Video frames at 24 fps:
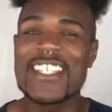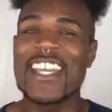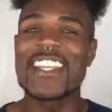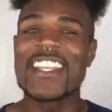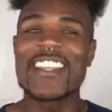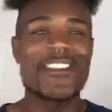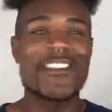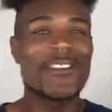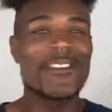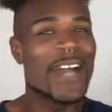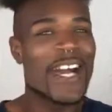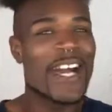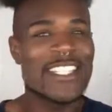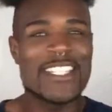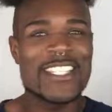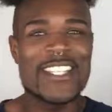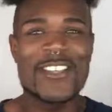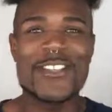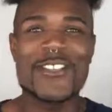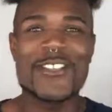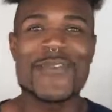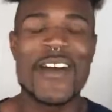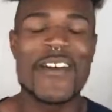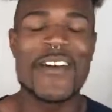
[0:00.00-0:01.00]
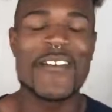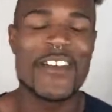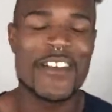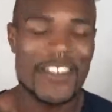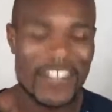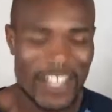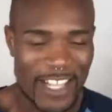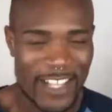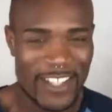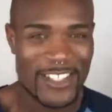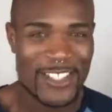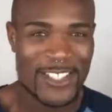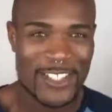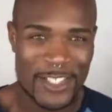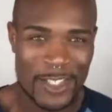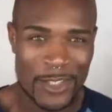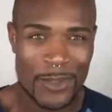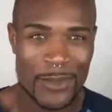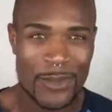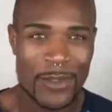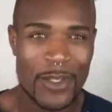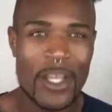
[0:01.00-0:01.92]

and you guys could use $500 too.